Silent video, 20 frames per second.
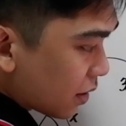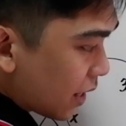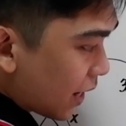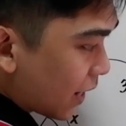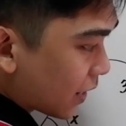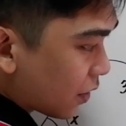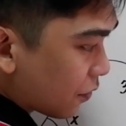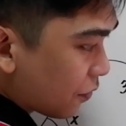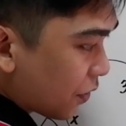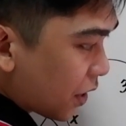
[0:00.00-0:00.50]

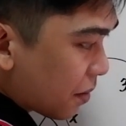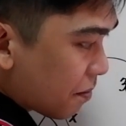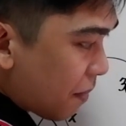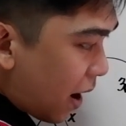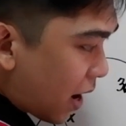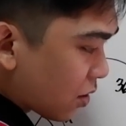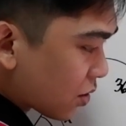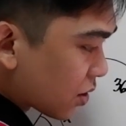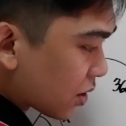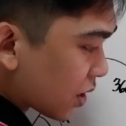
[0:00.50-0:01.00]
negative A
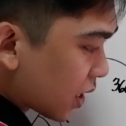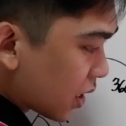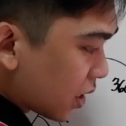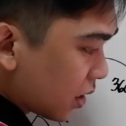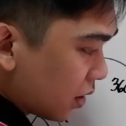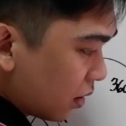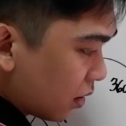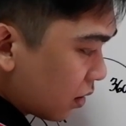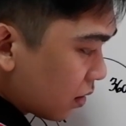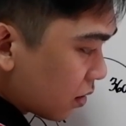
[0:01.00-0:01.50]
minus
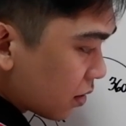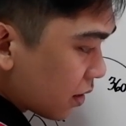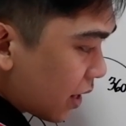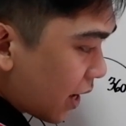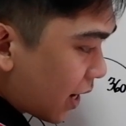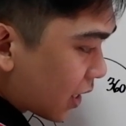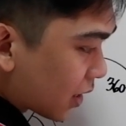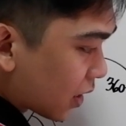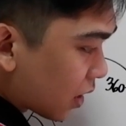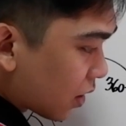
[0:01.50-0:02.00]
A,
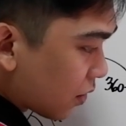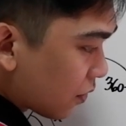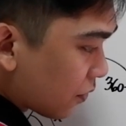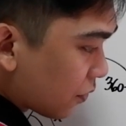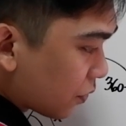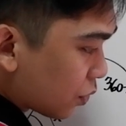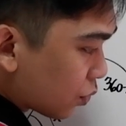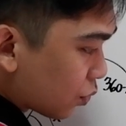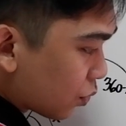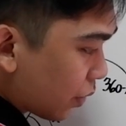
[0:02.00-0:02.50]

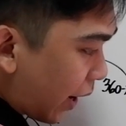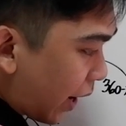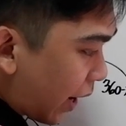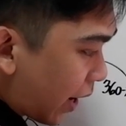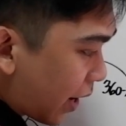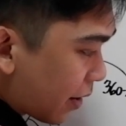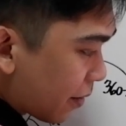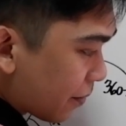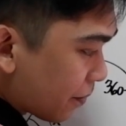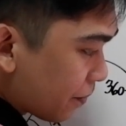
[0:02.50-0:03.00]
negative
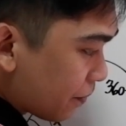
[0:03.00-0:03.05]
2A.